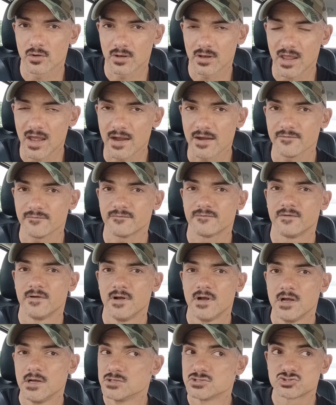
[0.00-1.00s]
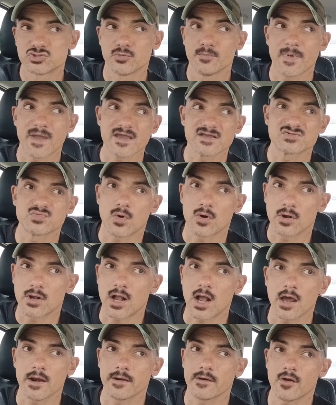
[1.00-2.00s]
your life. So may as well
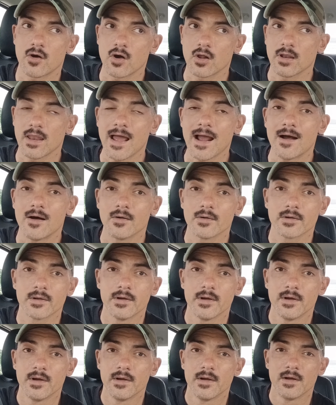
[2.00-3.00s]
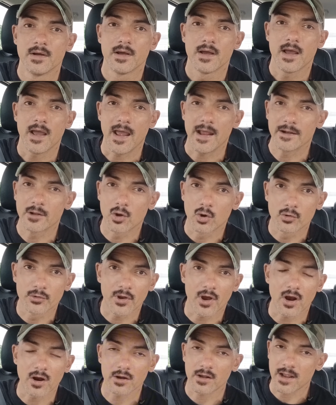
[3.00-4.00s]
cut it all out and go
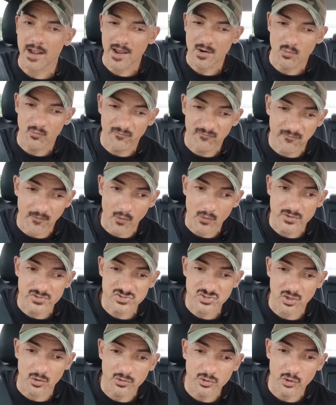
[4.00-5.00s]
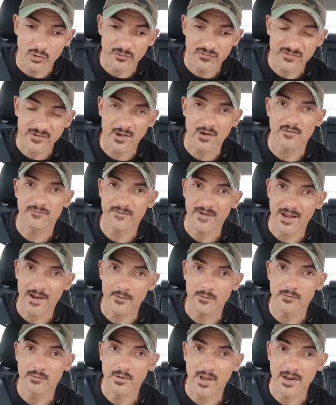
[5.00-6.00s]
dark and focus on yourself
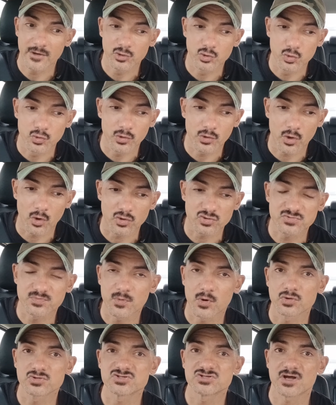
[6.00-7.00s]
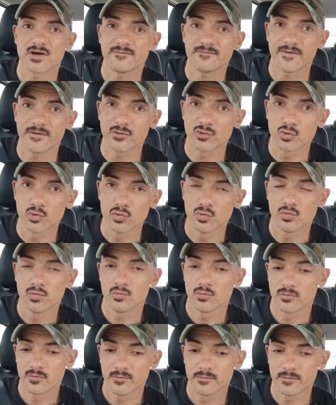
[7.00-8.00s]
and do the ghost mode stuff and
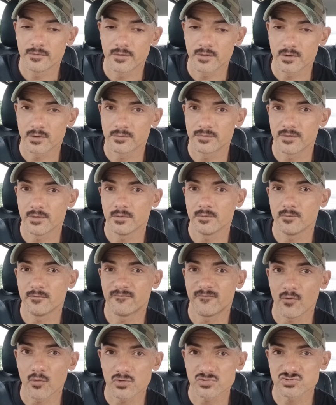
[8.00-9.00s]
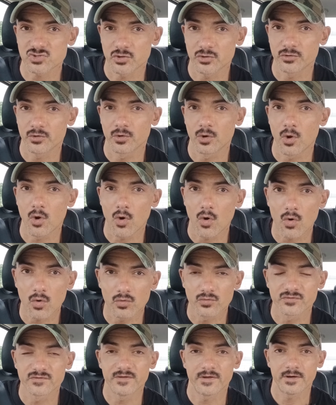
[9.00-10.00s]
do the focus on the
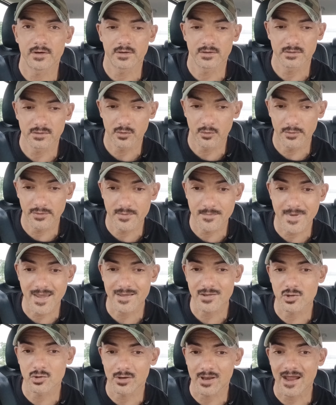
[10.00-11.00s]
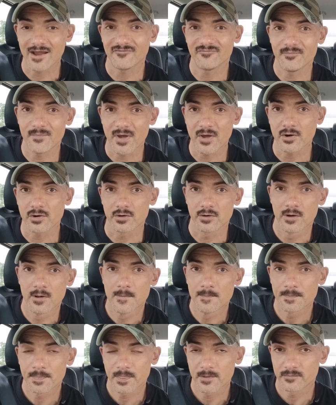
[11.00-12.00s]
goals that are going to make your life better,
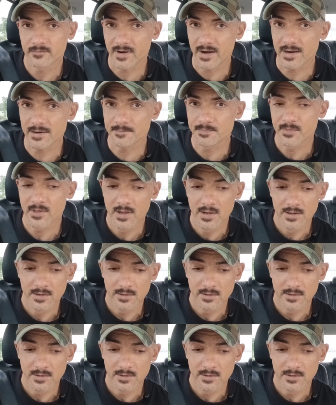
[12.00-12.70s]
right?